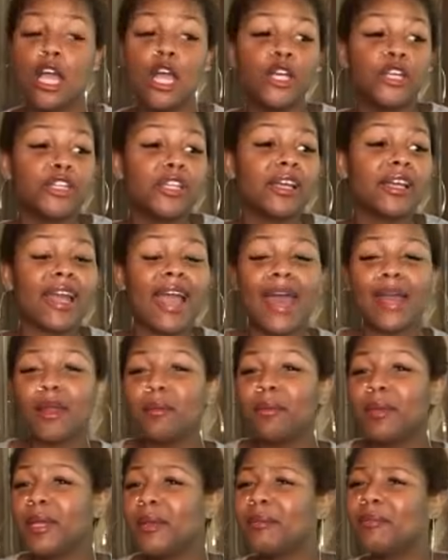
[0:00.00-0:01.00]
you gotta
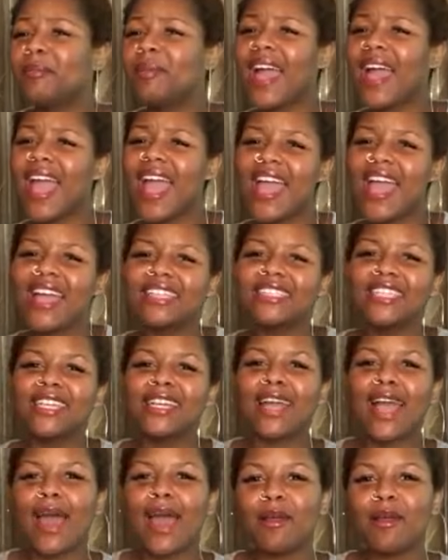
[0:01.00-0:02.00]
be bad, you
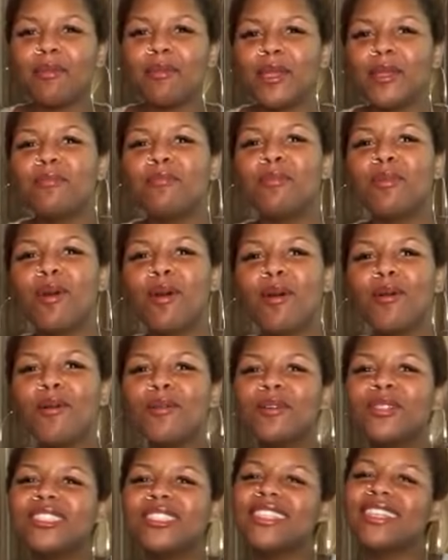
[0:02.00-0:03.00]
gotta be
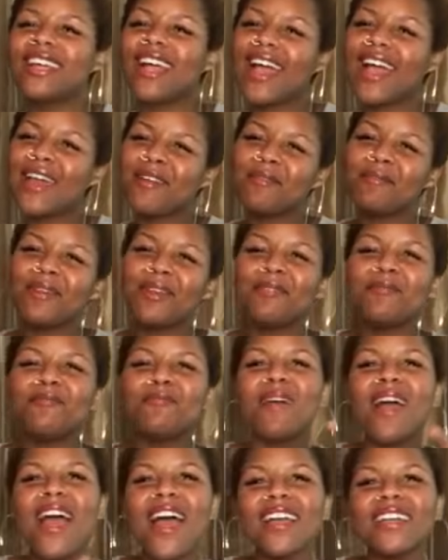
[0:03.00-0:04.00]
bold, you gotta be
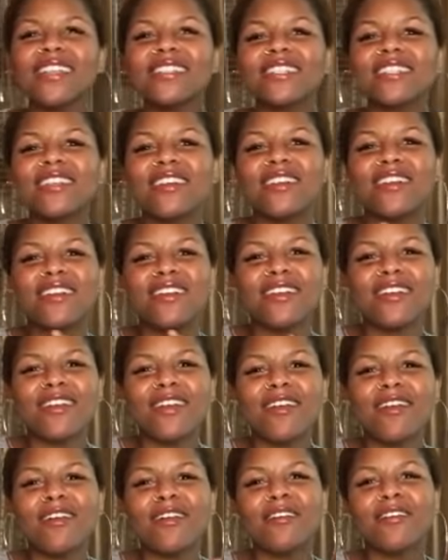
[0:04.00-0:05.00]

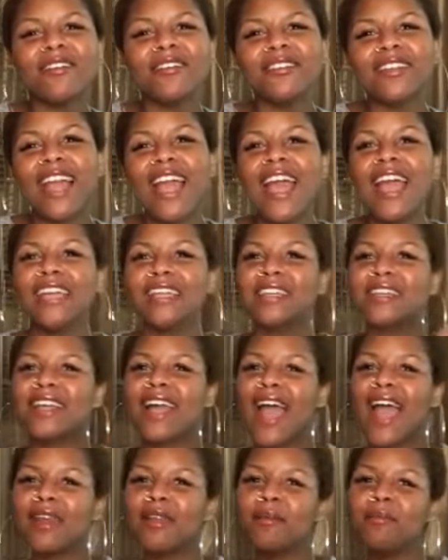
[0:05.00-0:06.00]
wiser. You
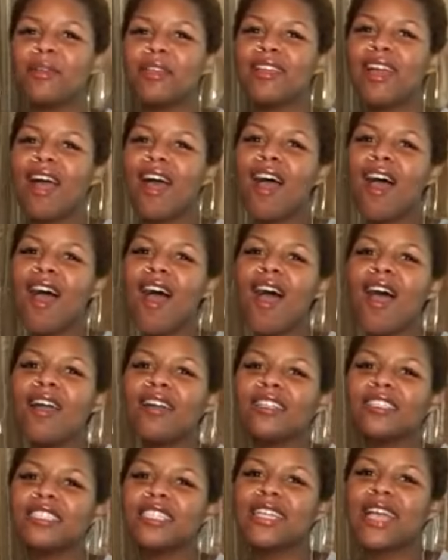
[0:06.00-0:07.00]
gotta be
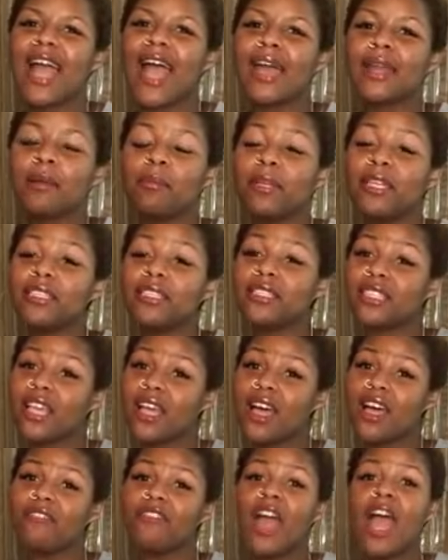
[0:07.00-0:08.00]
hard, you gotta be
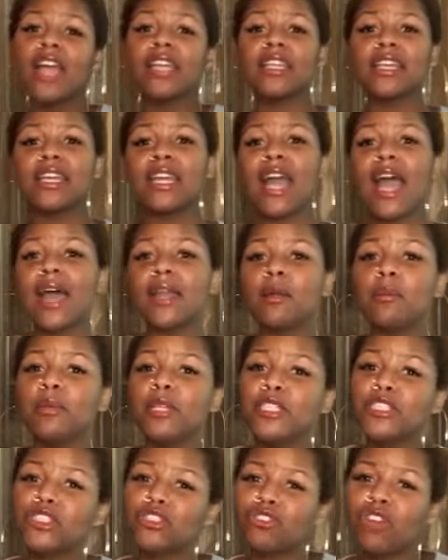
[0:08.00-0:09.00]
tough, you gotta
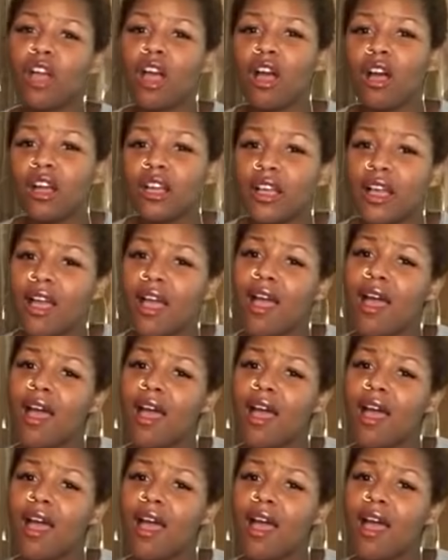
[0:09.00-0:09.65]
be stronger.